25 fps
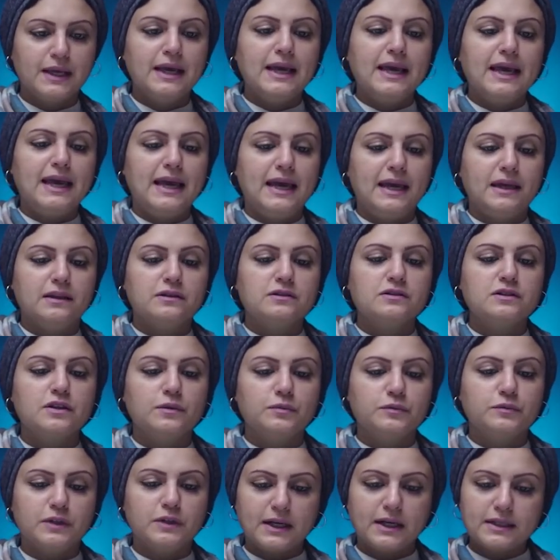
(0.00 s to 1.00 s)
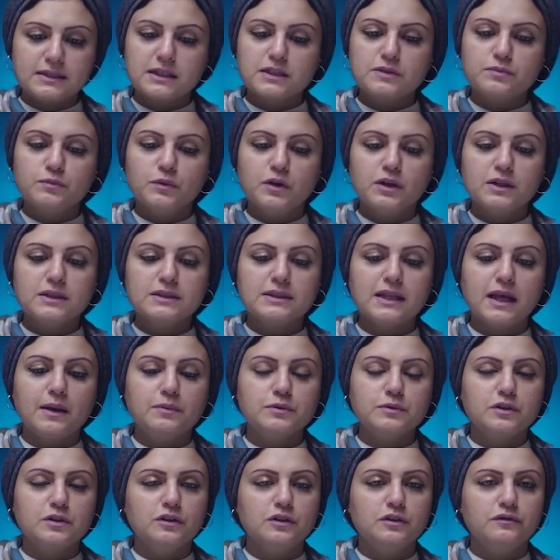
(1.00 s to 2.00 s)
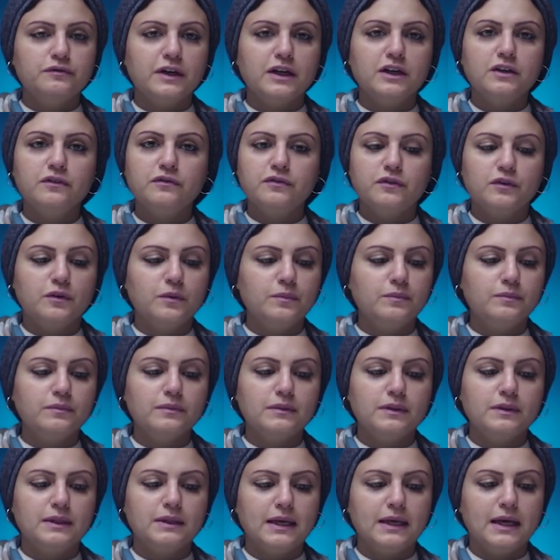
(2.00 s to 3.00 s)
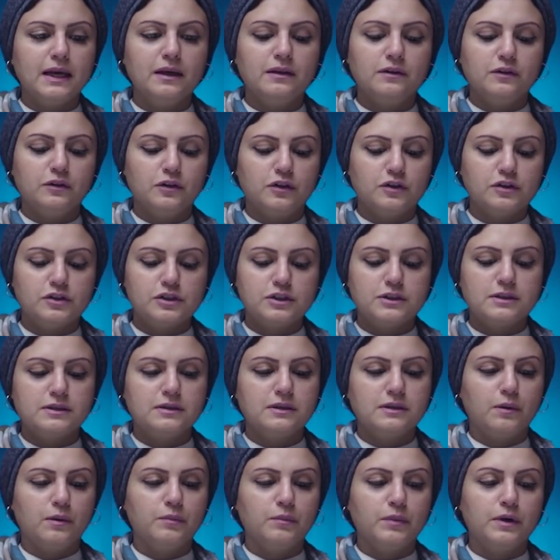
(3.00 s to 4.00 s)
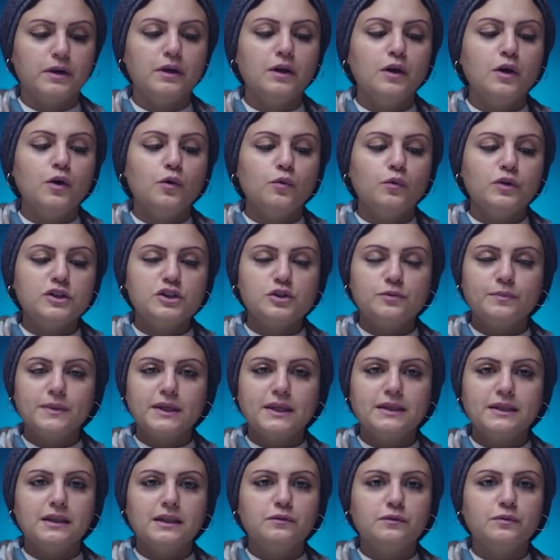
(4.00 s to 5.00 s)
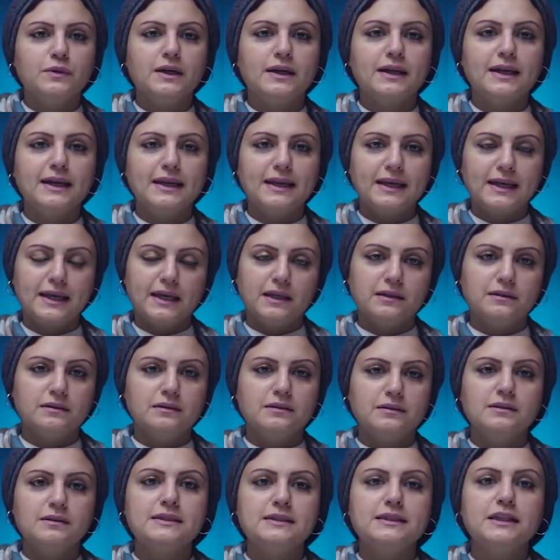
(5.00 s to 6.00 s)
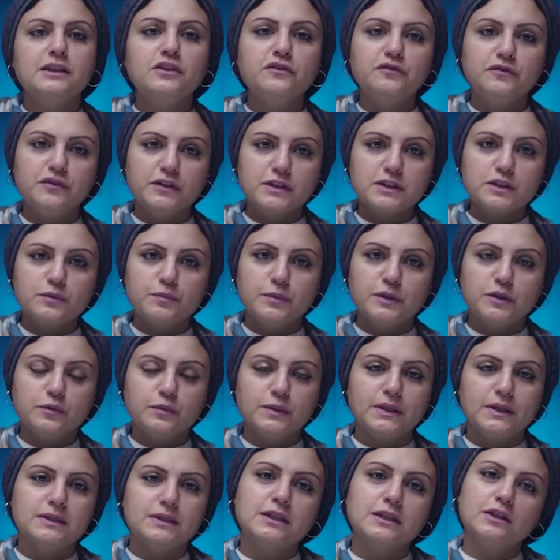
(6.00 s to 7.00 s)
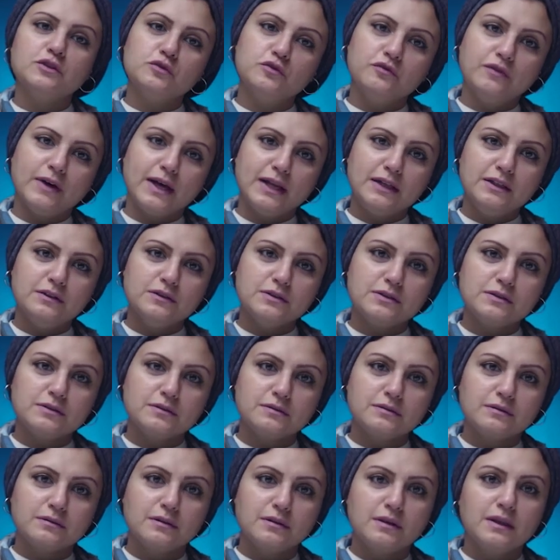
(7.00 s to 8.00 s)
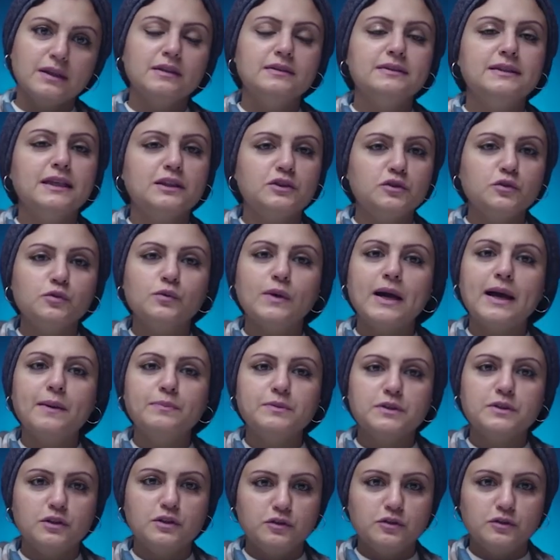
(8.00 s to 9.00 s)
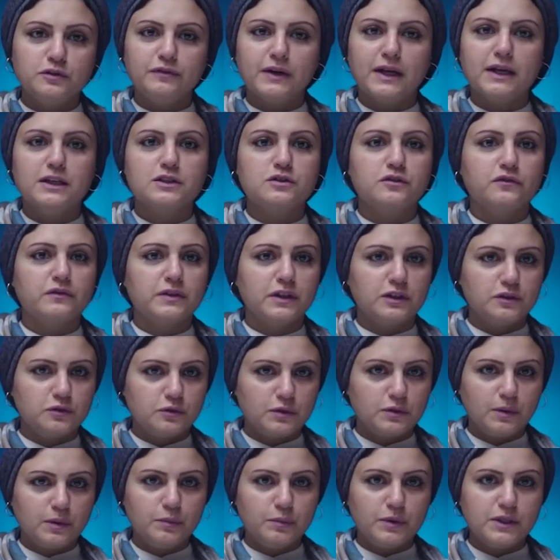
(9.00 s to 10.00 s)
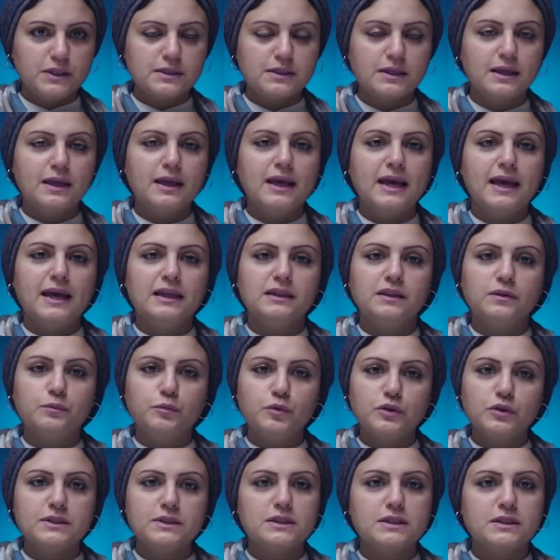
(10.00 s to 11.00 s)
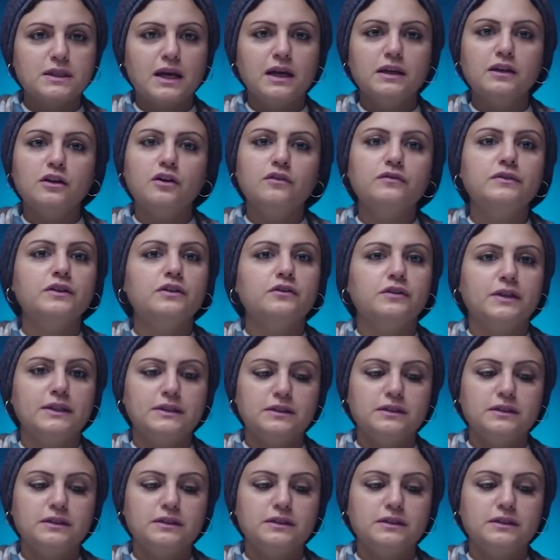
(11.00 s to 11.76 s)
and subtract the smallest absolute value from the largest number, which means that we are going to get the difference between the two values, the two absolute values of the two numbers, and put the sign of the greater